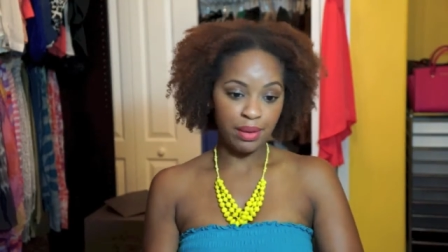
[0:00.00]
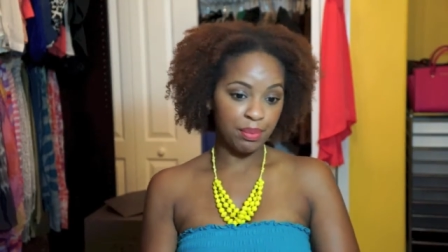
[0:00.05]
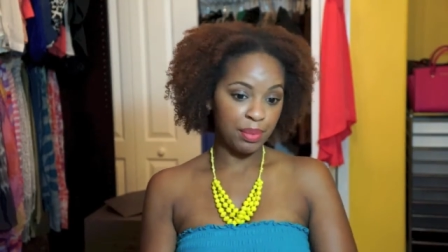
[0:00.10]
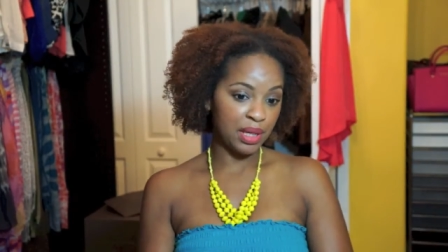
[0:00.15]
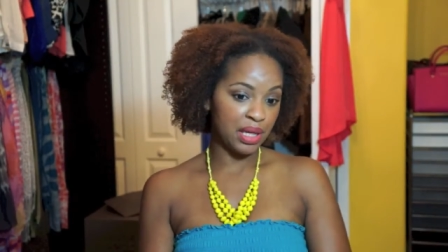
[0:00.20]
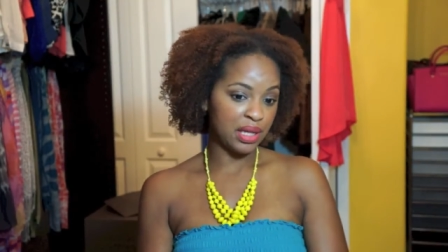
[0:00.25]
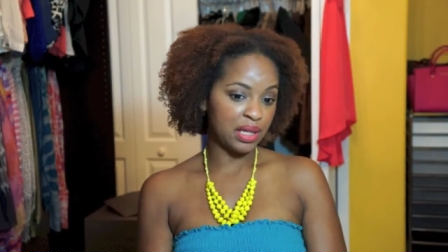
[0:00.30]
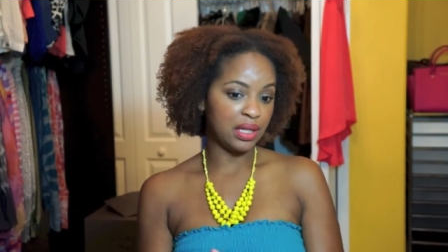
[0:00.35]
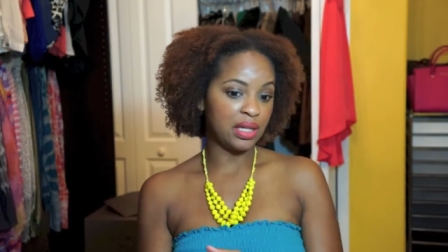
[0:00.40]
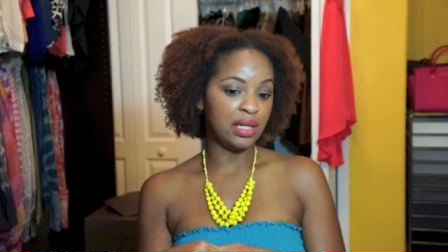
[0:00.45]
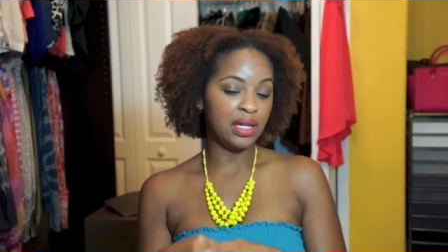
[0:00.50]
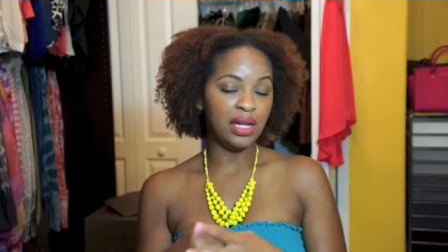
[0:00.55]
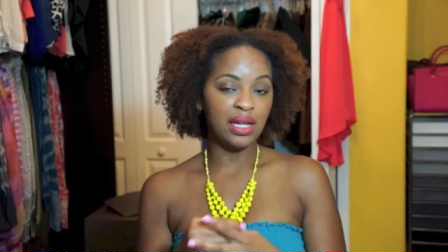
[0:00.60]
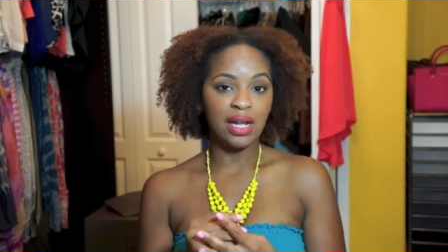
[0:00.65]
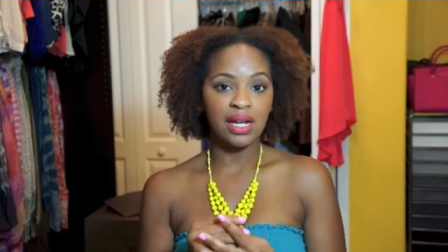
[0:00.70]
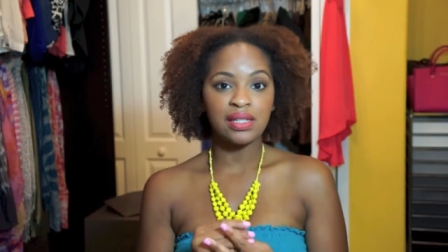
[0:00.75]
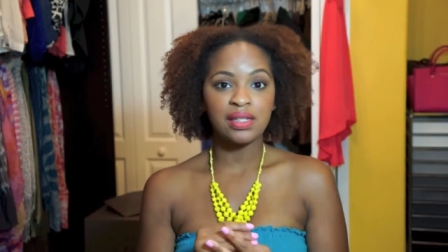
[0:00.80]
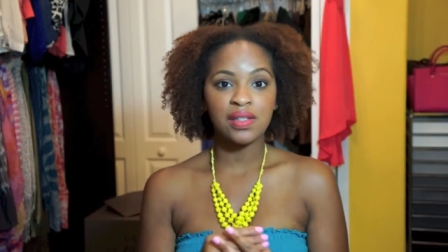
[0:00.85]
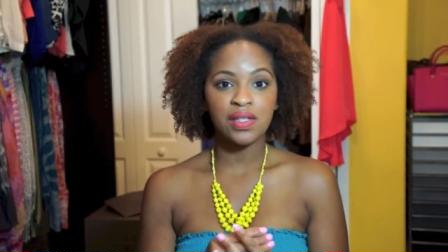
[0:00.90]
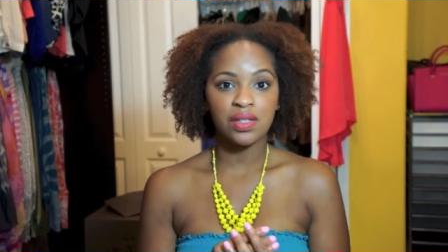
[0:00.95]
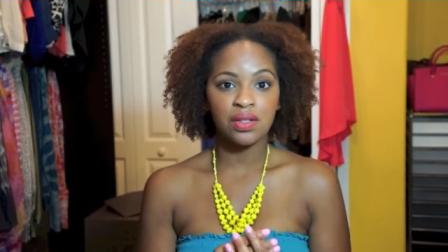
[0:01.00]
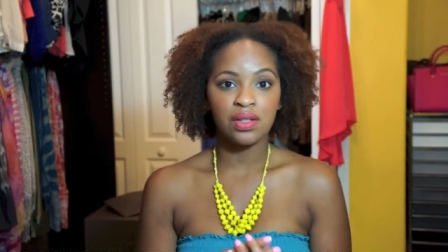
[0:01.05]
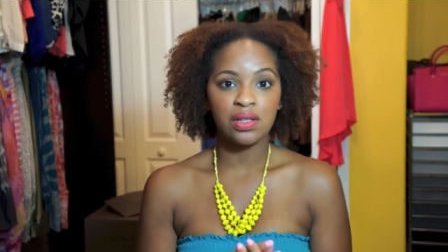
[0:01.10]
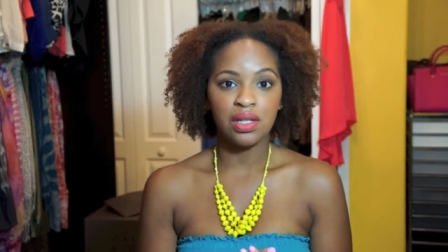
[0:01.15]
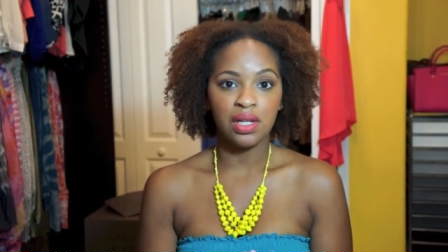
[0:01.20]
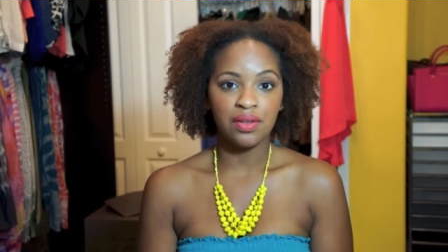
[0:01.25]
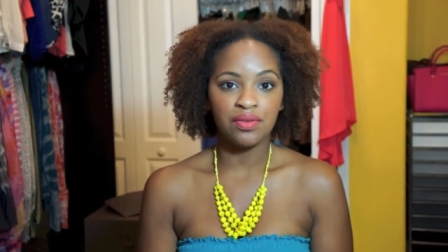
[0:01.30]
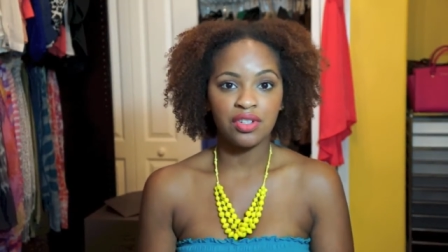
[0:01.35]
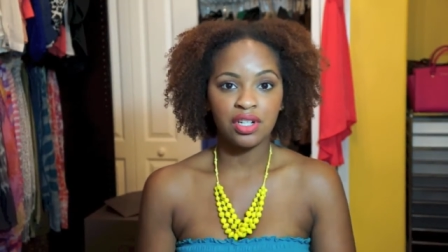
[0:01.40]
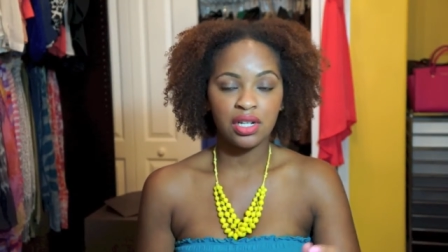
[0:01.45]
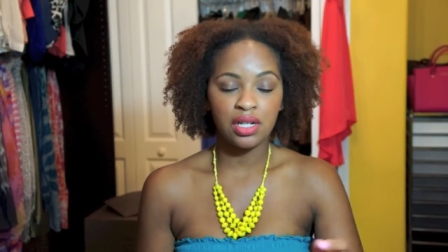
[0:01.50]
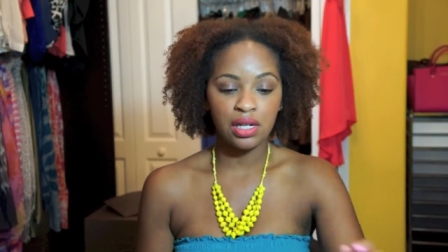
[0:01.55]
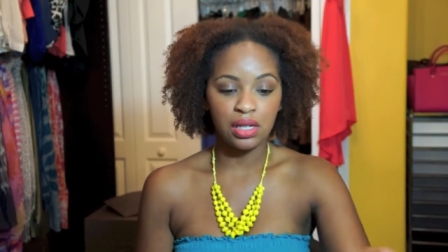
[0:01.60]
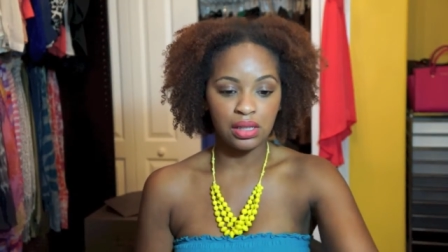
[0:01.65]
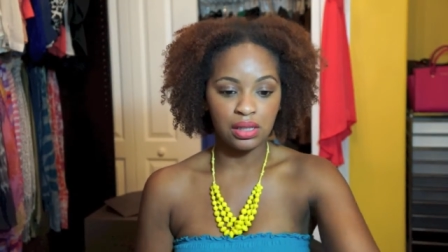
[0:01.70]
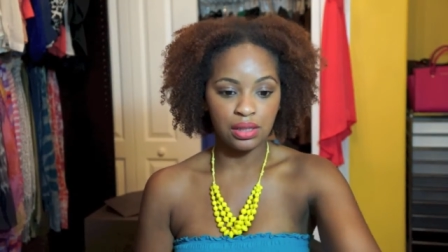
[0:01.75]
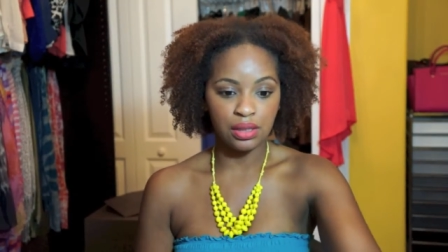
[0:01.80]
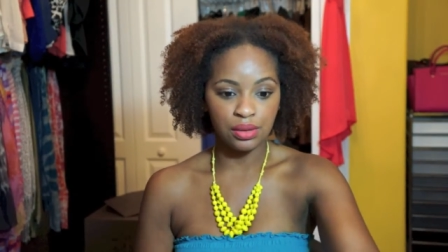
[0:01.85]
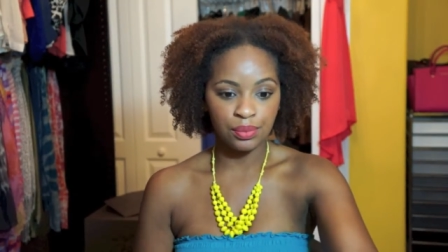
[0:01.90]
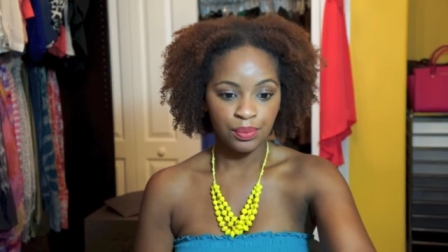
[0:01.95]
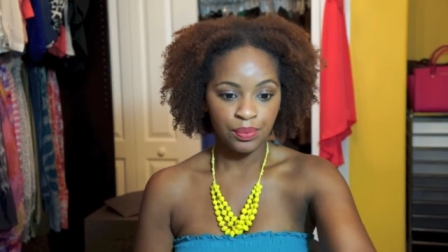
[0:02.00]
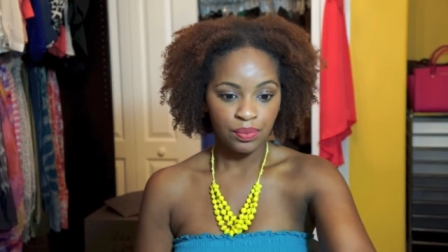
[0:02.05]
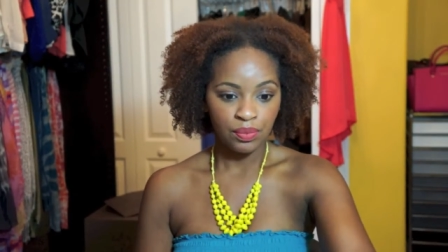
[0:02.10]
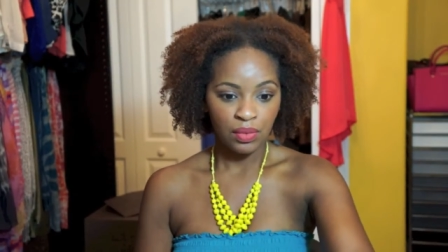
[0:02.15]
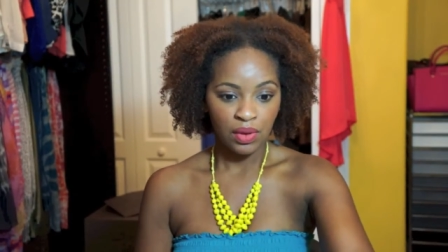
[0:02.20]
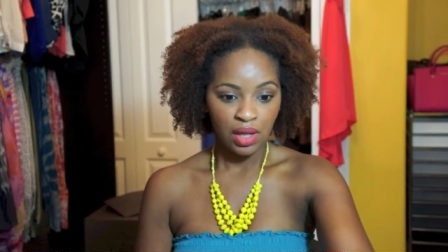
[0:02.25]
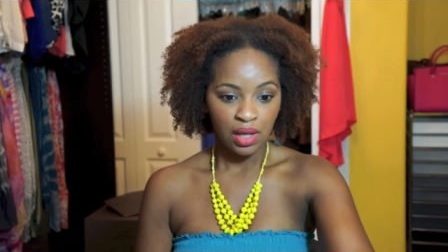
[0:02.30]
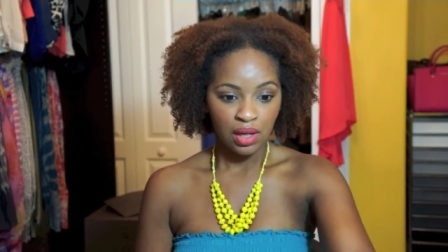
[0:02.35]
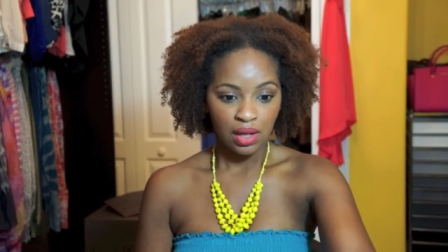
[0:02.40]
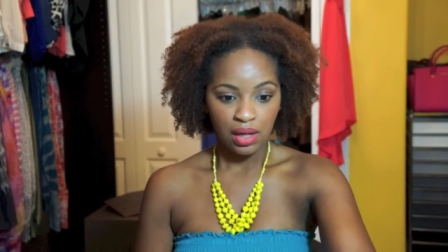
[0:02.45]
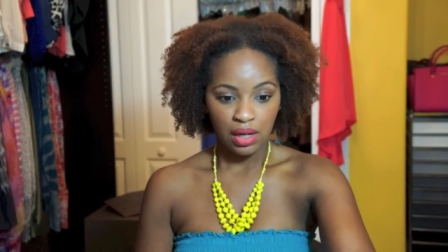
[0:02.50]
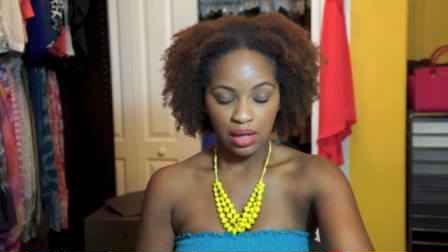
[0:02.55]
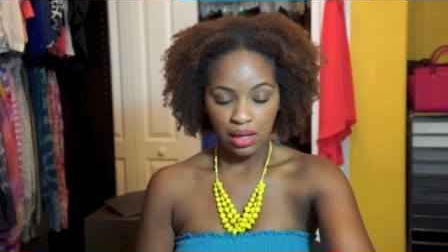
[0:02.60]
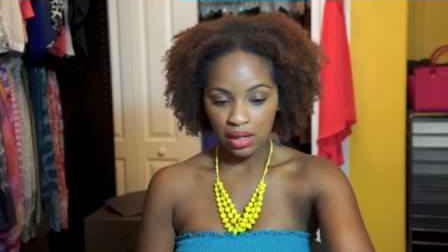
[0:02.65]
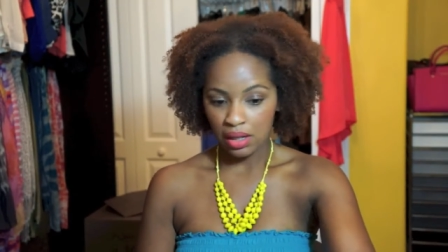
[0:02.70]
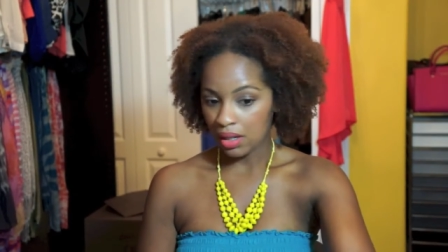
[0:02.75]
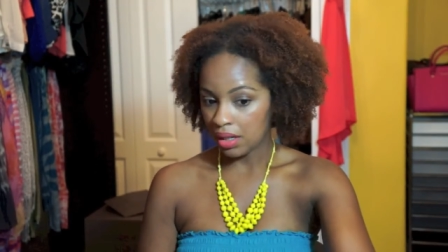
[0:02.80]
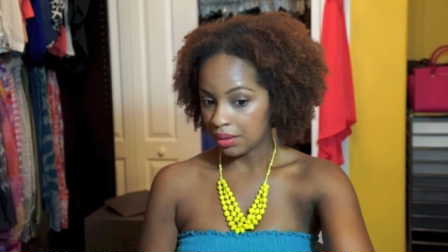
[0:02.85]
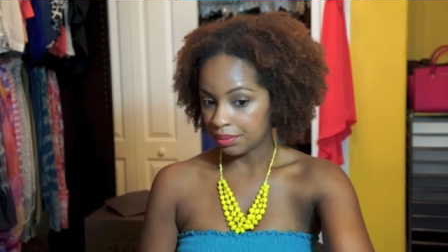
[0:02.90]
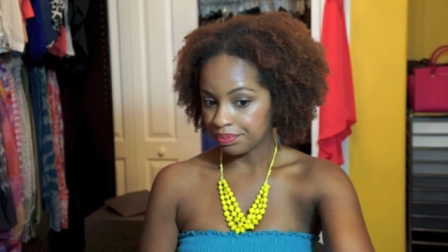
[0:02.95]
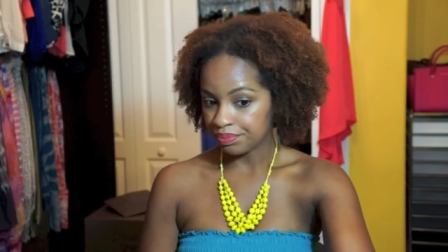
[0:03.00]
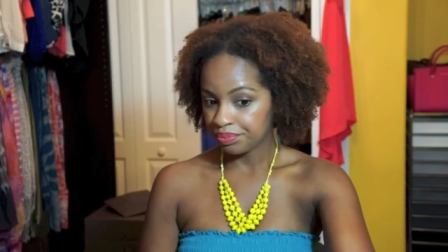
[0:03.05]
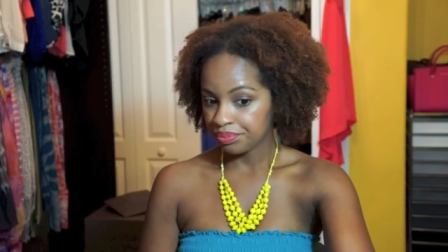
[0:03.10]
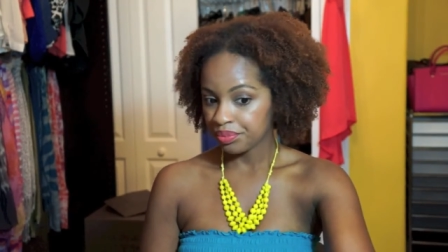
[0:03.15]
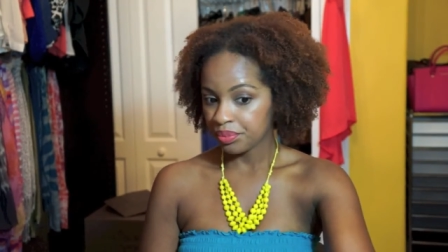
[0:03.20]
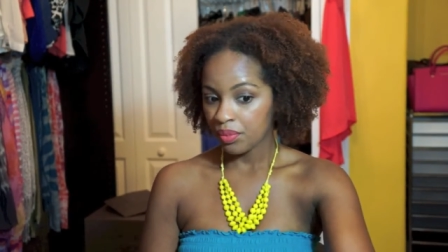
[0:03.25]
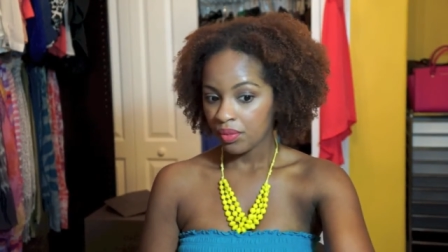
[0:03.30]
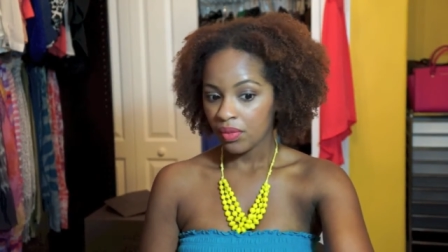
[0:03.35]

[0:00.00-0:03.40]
opinion and I still love the color um,